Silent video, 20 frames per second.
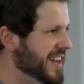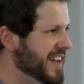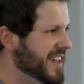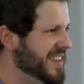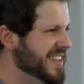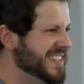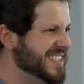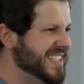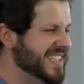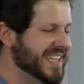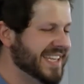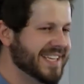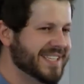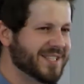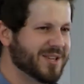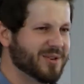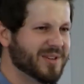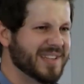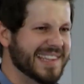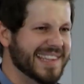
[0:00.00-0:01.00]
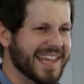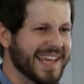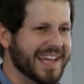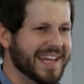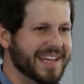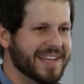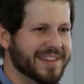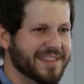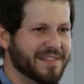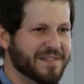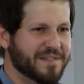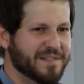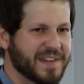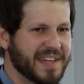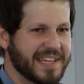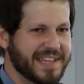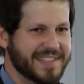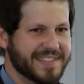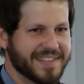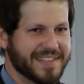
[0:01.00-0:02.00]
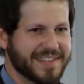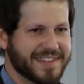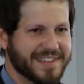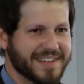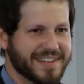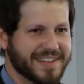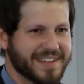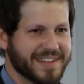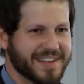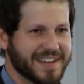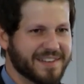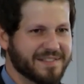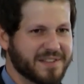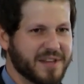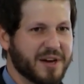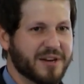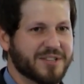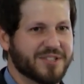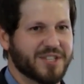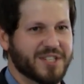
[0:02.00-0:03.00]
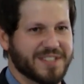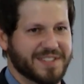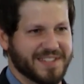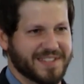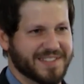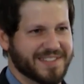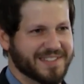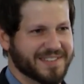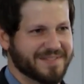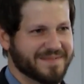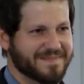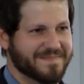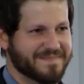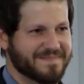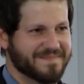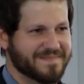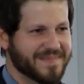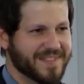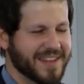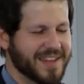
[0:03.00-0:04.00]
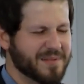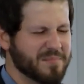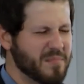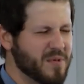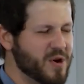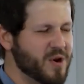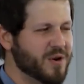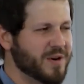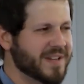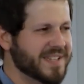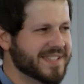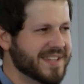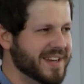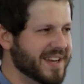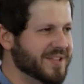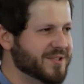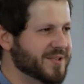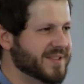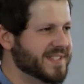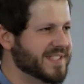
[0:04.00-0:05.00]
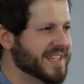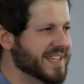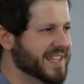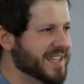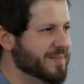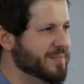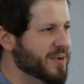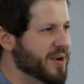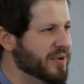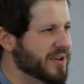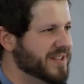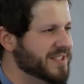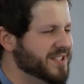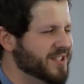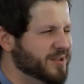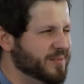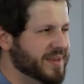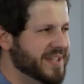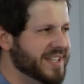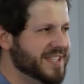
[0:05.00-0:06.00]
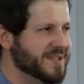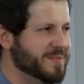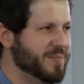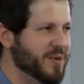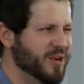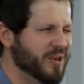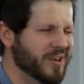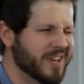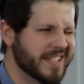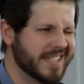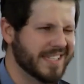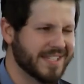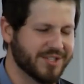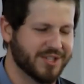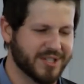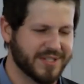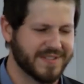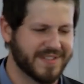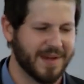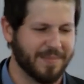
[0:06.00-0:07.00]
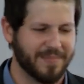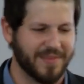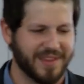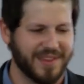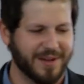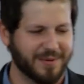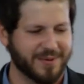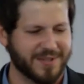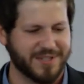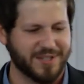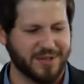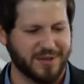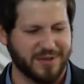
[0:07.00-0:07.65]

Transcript: And these things are laid at the feet of young Jesus. Myrrh is an interesting component too, because myrrh isn't just something that was